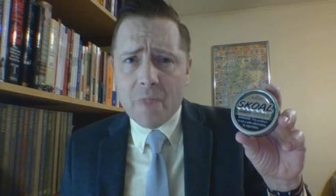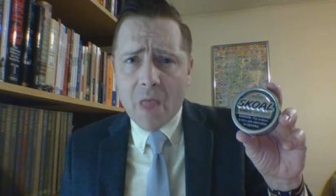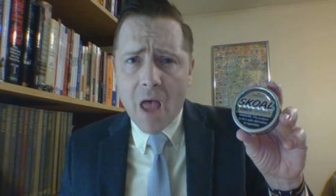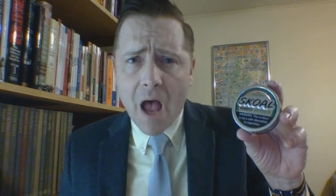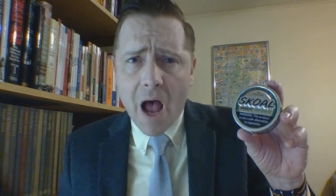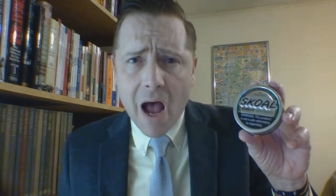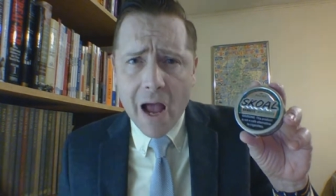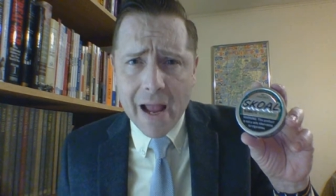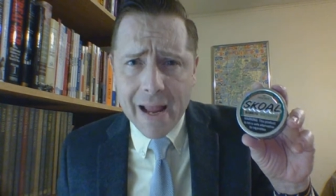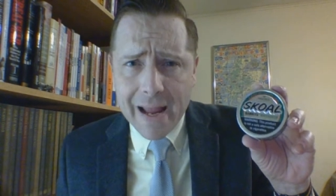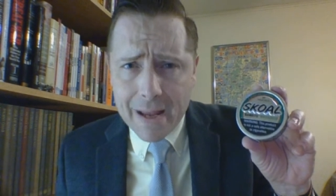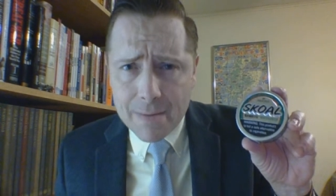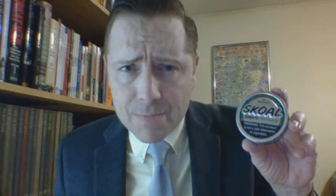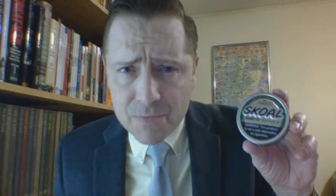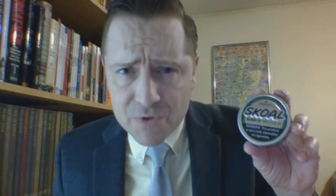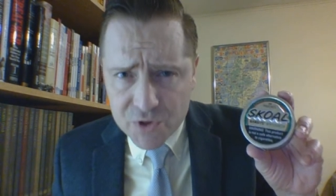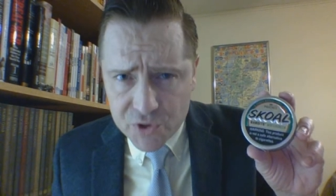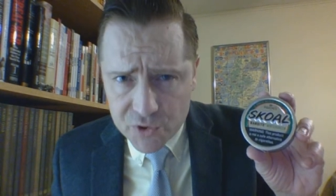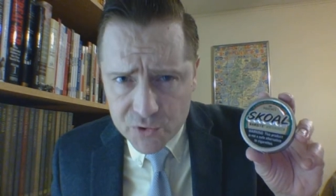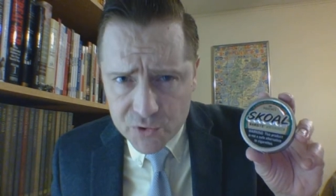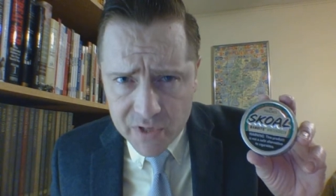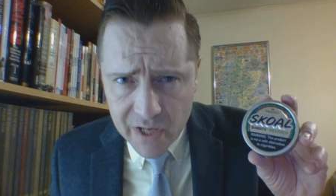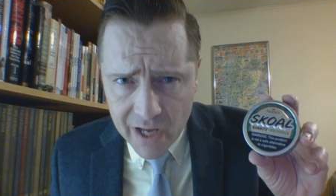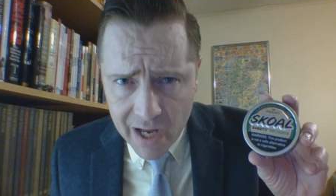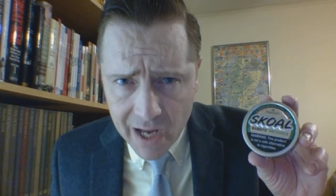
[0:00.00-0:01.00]
I am the
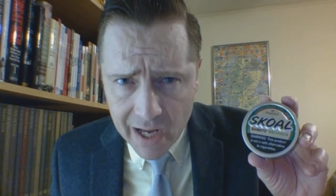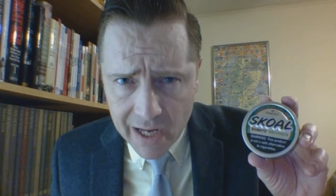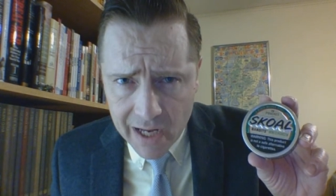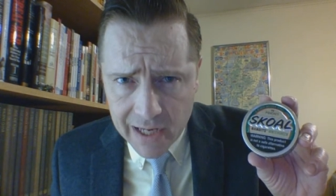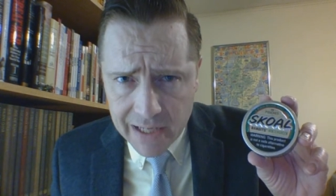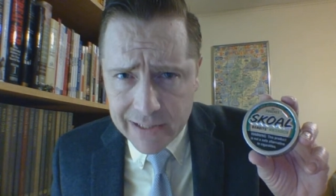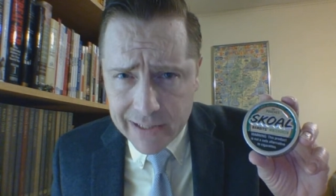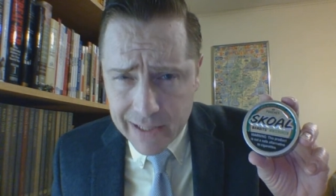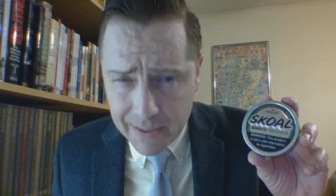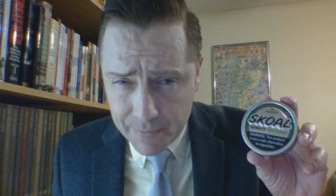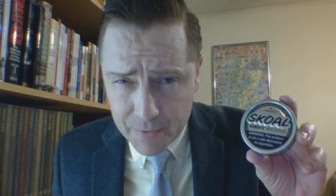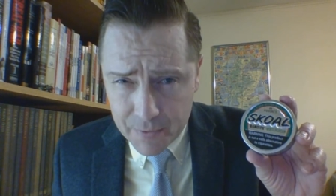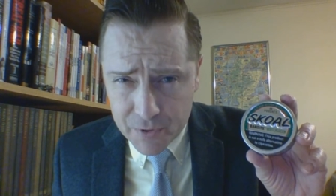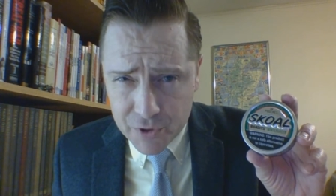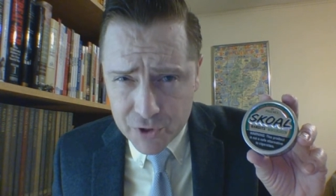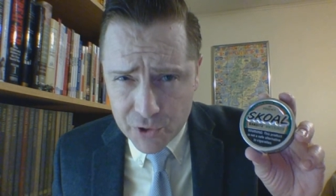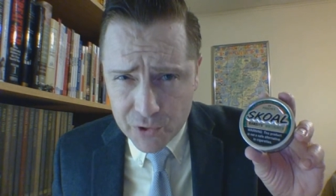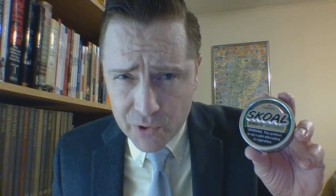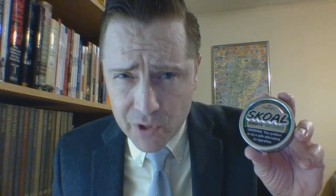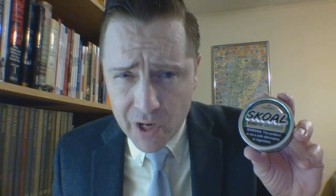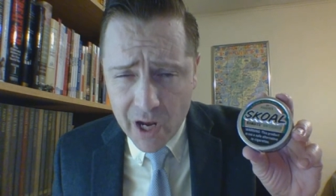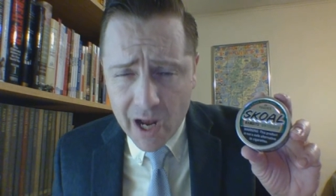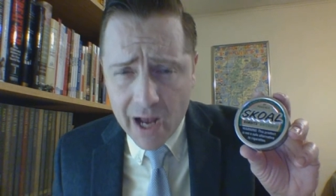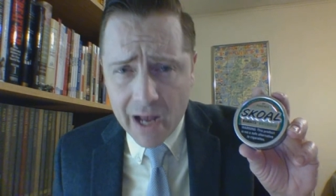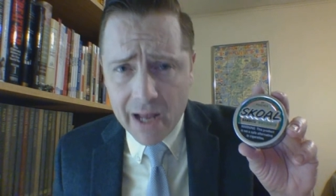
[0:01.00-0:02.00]
Suit and Tie Dip and Chew
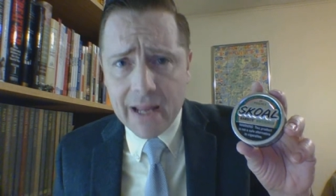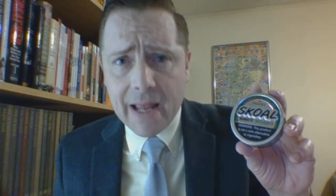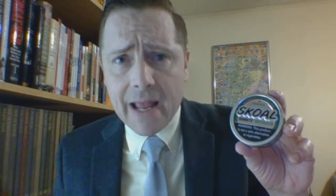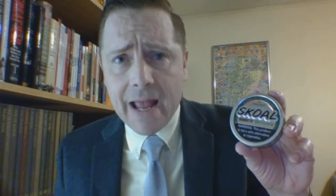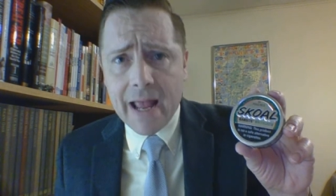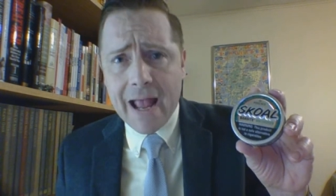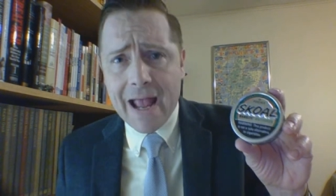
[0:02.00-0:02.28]
Guy,